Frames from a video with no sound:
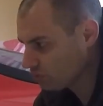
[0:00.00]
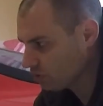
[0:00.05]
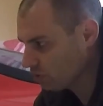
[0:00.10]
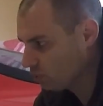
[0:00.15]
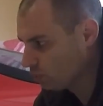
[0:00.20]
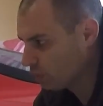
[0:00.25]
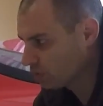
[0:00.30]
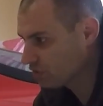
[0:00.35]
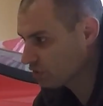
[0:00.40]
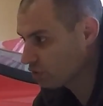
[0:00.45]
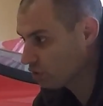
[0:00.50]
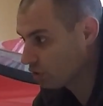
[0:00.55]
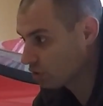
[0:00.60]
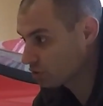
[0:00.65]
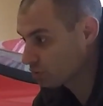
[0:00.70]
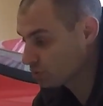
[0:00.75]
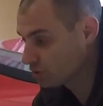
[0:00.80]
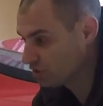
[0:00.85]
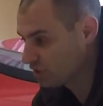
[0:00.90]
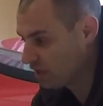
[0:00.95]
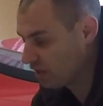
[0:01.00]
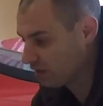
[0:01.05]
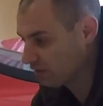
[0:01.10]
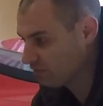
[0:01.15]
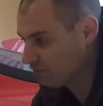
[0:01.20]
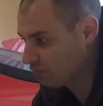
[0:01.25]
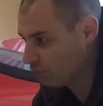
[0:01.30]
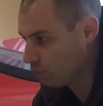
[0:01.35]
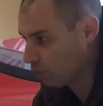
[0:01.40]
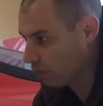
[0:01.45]
what the cars were selling
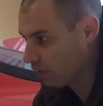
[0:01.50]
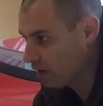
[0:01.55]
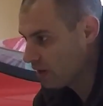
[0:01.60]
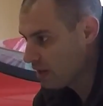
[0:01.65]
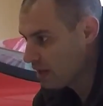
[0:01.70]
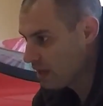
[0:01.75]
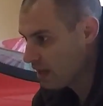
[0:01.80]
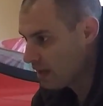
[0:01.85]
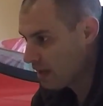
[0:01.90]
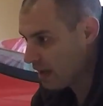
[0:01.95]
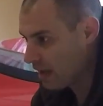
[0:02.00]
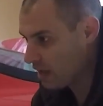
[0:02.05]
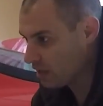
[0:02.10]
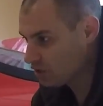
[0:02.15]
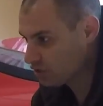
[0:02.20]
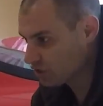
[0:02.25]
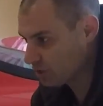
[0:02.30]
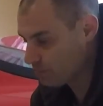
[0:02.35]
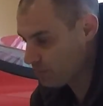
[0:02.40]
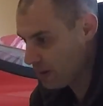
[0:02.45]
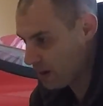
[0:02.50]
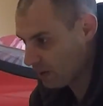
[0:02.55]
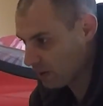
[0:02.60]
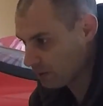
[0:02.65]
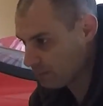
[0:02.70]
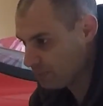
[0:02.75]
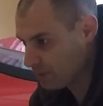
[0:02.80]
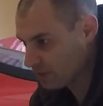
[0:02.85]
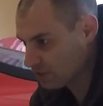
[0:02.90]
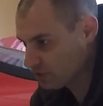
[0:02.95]
for, and just comparing
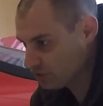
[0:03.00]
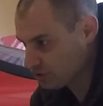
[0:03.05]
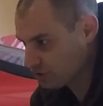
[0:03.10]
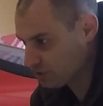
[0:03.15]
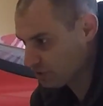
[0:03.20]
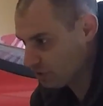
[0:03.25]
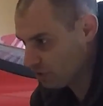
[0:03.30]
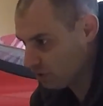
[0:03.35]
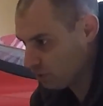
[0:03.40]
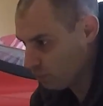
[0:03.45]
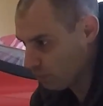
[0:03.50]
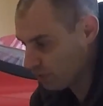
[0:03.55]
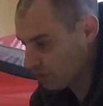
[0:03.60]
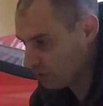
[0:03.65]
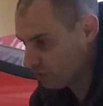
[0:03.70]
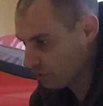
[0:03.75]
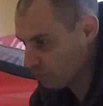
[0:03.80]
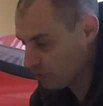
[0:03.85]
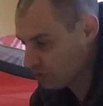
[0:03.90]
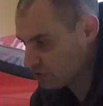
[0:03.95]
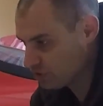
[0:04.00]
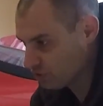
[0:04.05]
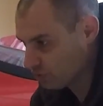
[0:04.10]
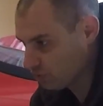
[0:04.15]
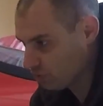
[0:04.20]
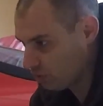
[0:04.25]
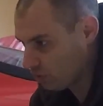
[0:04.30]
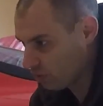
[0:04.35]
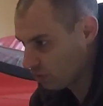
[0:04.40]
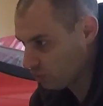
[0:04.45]
pictures to know what an original
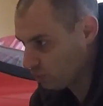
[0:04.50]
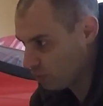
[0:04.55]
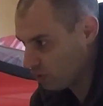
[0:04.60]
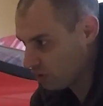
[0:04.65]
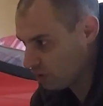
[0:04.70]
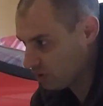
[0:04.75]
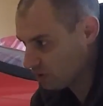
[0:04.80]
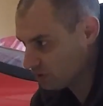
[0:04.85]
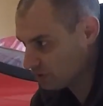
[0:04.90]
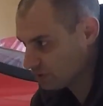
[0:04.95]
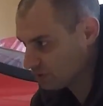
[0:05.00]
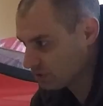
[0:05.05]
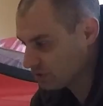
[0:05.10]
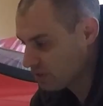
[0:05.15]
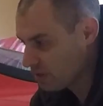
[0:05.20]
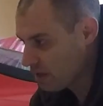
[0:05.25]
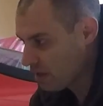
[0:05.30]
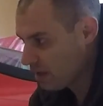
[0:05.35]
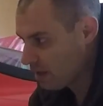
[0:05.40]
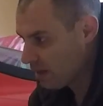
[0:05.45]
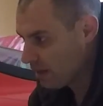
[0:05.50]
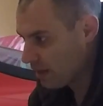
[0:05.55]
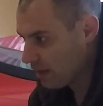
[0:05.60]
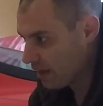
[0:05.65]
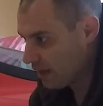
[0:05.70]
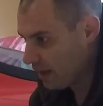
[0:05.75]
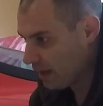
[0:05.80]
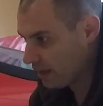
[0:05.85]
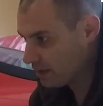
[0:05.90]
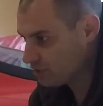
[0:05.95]
car was,
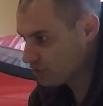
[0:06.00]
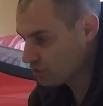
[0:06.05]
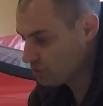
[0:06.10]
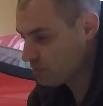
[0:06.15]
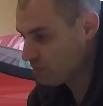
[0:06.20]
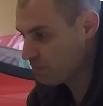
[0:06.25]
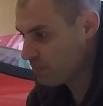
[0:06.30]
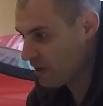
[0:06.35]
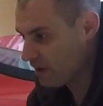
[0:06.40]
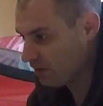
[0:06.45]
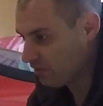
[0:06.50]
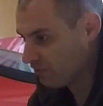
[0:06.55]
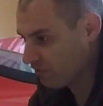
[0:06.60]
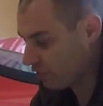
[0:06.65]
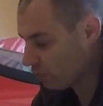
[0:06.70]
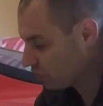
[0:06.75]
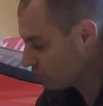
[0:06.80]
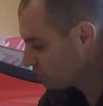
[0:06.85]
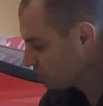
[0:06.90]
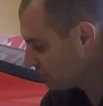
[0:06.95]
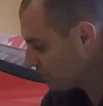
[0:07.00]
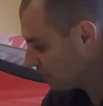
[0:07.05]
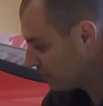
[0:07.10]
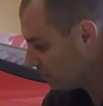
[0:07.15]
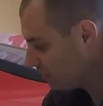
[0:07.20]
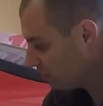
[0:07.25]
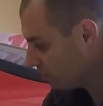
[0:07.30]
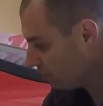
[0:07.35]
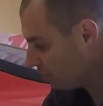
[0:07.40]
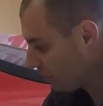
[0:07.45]
and just to be better versed in
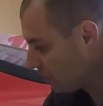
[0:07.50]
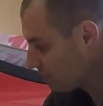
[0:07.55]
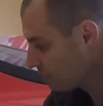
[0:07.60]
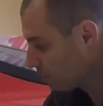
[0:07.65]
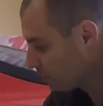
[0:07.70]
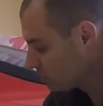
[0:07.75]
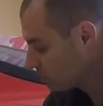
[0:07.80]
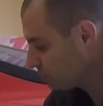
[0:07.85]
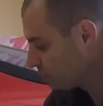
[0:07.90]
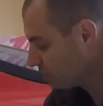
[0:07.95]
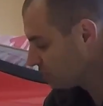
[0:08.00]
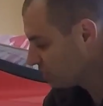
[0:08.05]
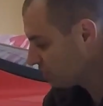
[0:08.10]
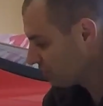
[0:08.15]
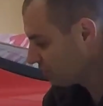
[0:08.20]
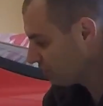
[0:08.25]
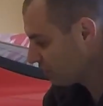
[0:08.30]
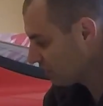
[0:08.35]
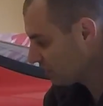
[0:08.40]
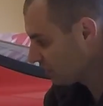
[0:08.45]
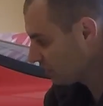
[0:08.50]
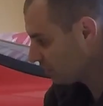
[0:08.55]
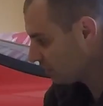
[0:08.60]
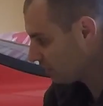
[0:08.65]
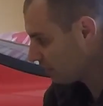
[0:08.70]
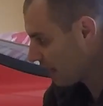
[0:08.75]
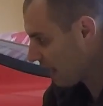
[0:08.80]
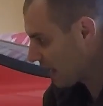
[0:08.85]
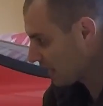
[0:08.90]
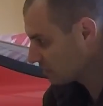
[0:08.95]
Viper-specific
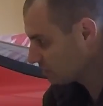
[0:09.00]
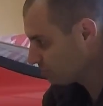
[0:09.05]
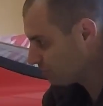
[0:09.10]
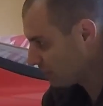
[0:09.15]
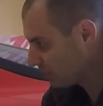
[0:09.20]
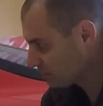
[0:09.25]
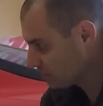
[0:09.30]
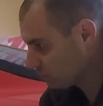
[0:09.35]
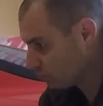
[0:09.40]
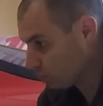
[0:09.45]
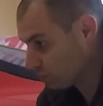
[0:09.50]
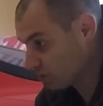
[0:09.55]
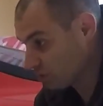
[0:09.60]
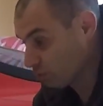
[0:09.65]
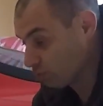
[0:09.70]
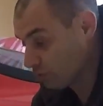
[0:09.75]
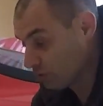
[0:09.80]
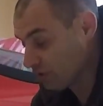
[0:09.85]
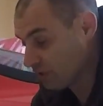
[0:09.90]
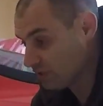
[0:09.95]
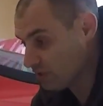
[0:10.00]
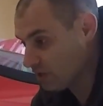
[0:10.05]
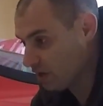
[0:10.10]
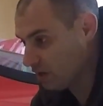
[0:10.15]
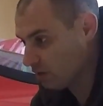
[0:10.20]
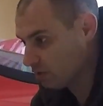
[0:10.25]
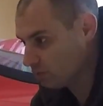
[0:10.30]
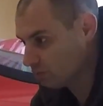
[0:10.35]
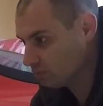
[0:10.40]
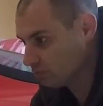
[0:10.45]
aspects and what to really
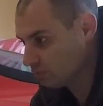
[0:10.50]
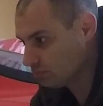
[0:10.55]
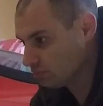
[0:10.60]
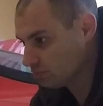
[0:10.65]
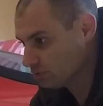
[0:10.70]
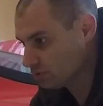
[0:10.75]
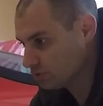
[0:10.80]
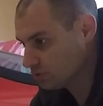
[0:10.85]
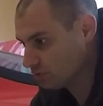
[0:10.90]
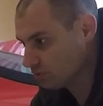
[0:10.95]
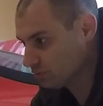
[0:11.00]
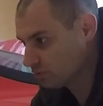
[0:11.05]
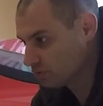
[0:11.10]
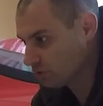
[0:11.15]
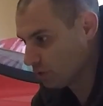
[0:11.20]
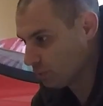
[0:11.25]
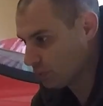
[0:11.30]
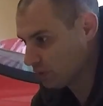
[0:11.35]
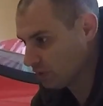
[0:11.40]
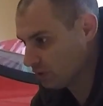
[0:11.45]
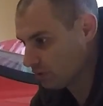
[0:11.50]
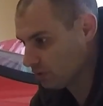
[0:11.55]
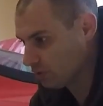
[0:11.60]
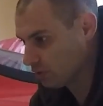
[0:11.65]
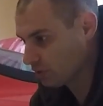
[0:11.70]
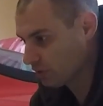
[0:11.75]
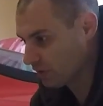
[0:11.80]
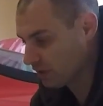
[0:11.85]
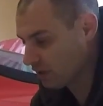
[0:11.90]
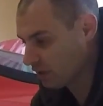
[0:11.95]
know. So I wouldn't
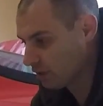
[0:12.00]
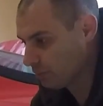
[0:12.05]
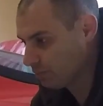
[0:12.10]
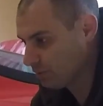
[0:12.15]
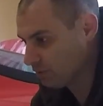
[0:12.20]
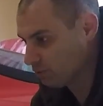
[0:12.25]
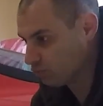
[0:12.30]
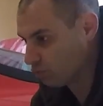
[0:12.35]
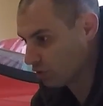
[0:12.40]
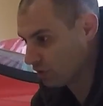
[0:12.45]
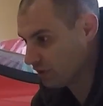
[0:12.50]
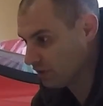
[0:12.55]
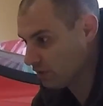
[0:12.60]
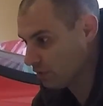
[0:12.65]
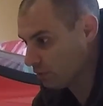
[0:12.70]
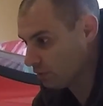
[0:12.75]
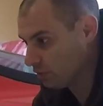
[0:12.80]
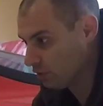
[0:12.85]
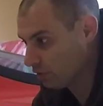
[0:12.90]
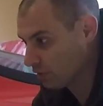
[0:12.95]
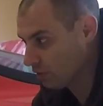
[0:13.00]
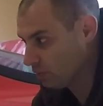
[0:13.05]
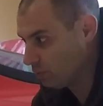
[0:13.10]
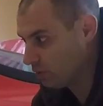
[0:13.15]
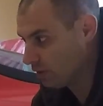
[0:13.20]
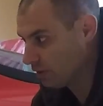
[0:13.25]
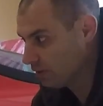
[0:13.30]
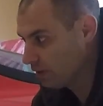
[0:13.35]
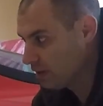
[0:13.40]
look like a complete rookie going to look at one.